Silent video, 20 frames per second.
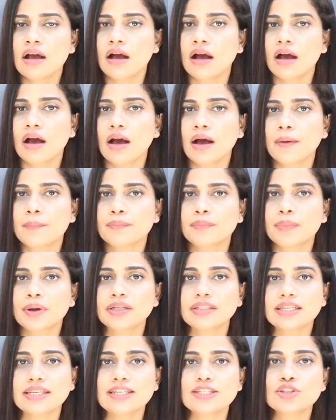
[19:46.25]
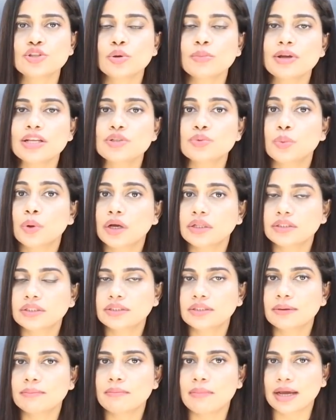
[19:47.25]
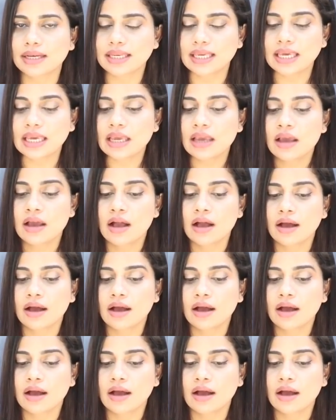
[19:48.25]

but it is so much worth the money.